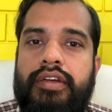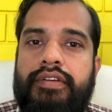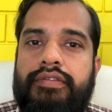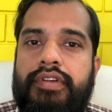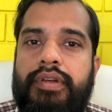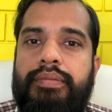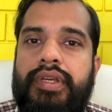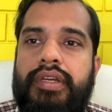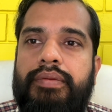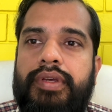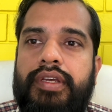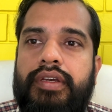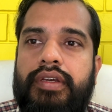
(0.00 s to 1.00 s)
will become
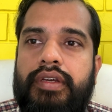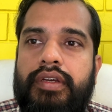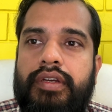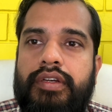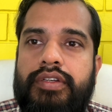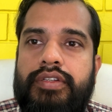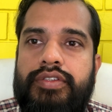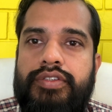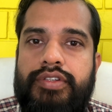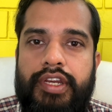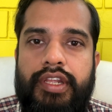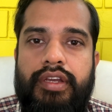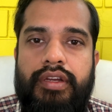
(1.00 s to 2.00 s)
a
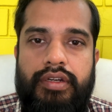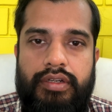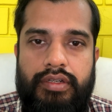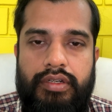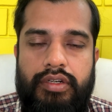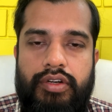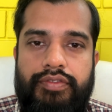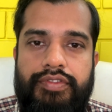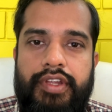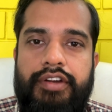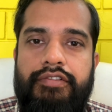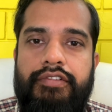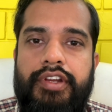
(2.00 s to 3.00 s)
string of
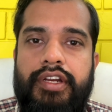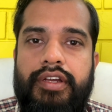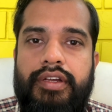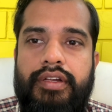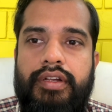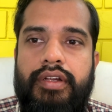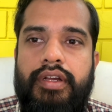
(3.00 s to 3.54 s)
that veena,